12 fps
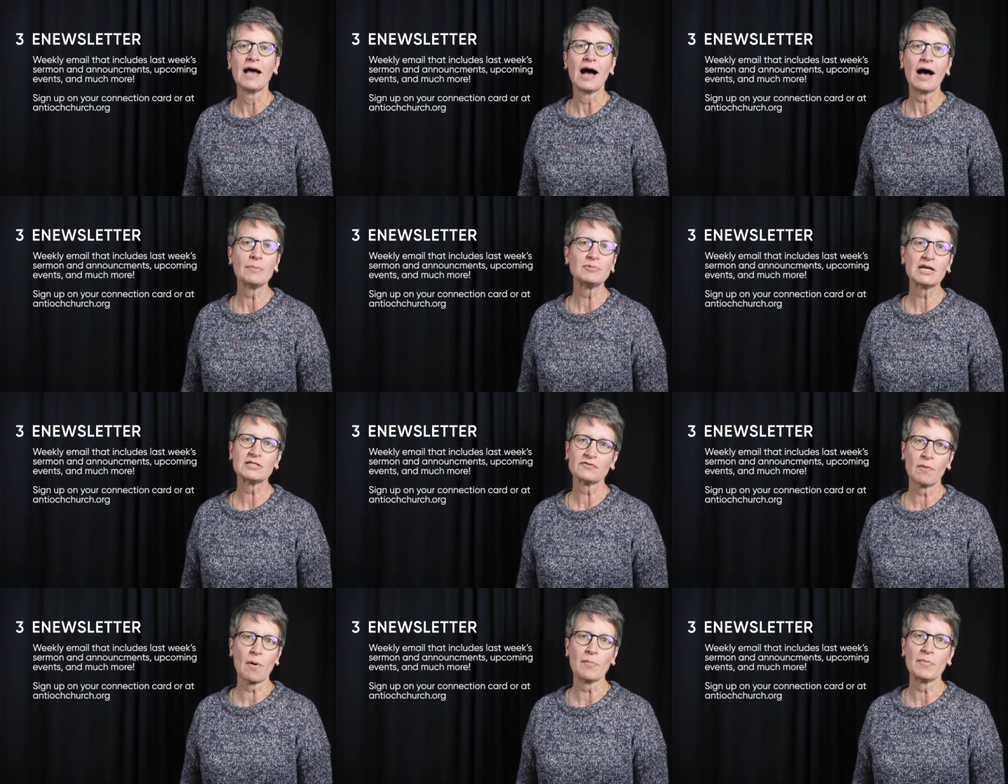updates
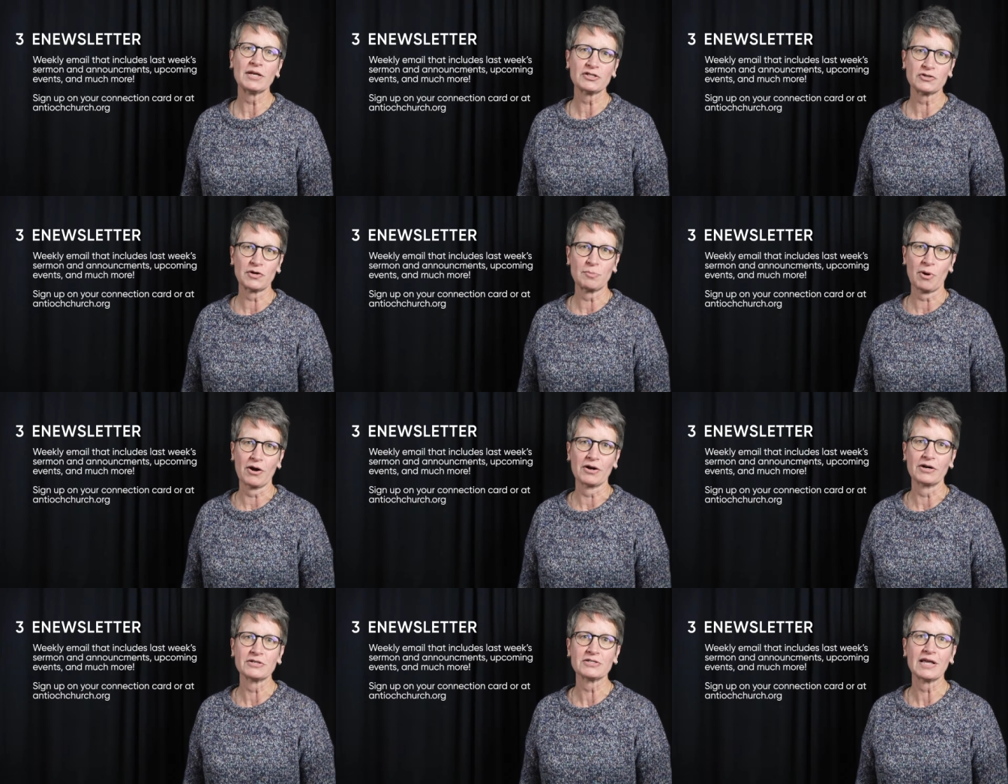from our ministry
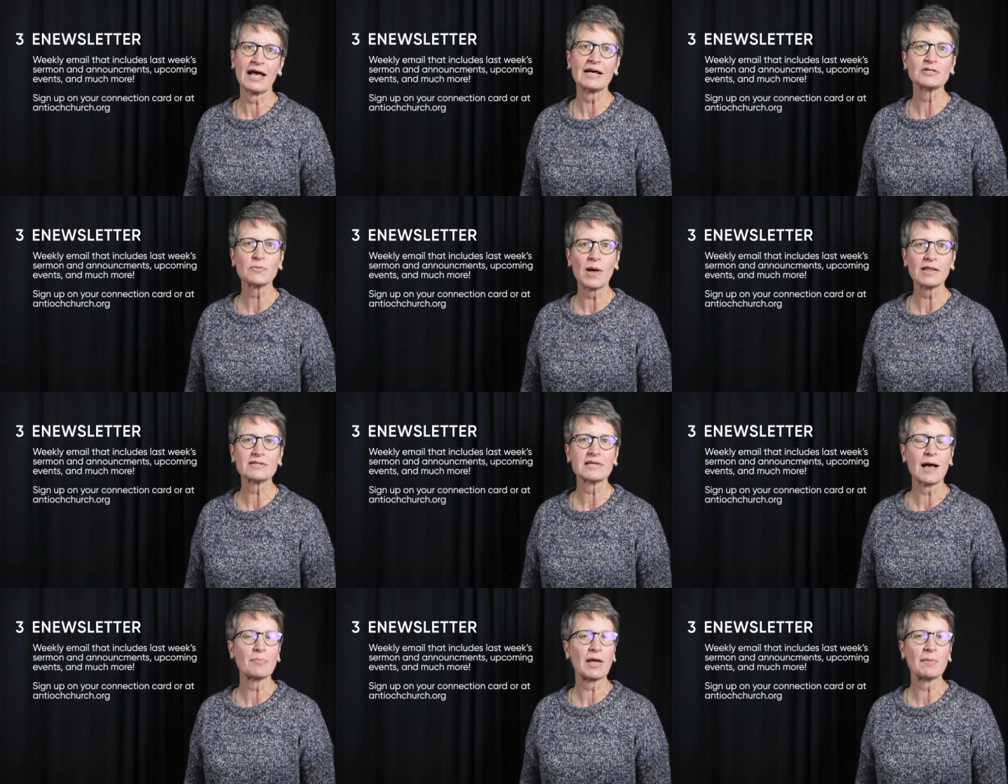partners, as well as
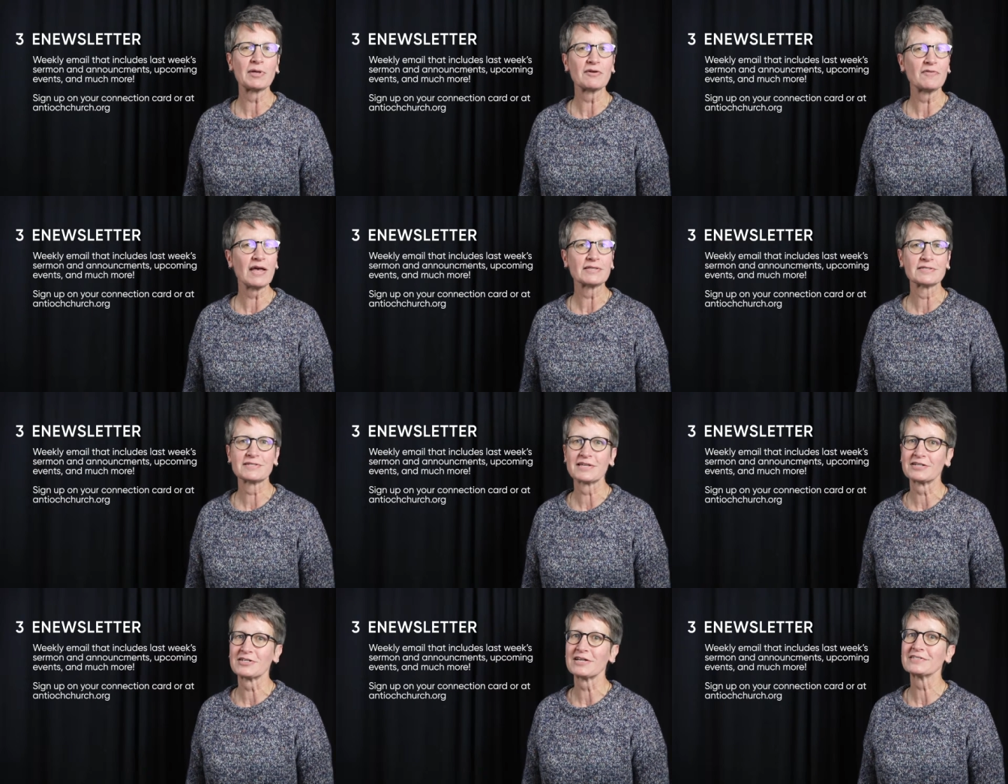upcoming events
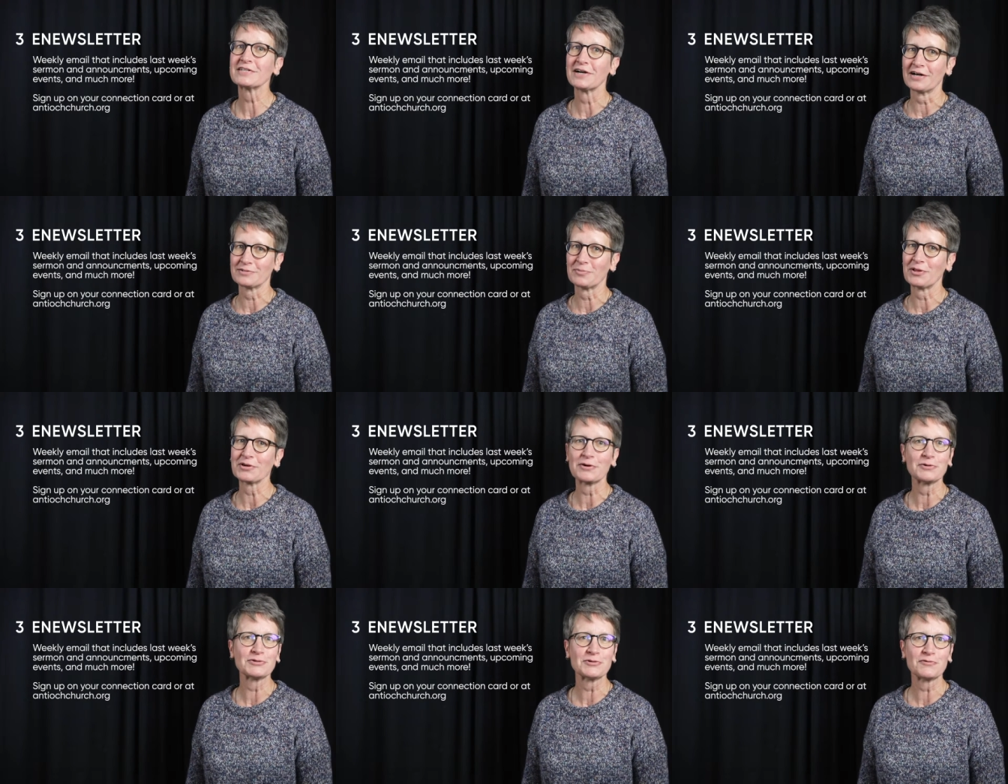such as Gospel and
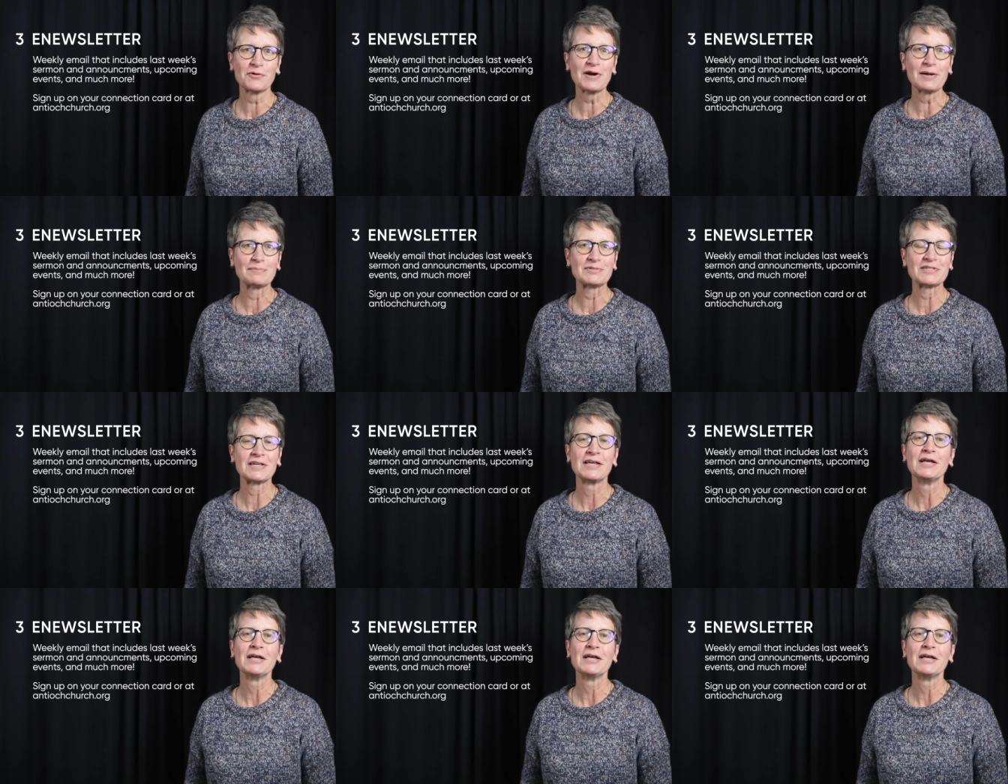Culture forums.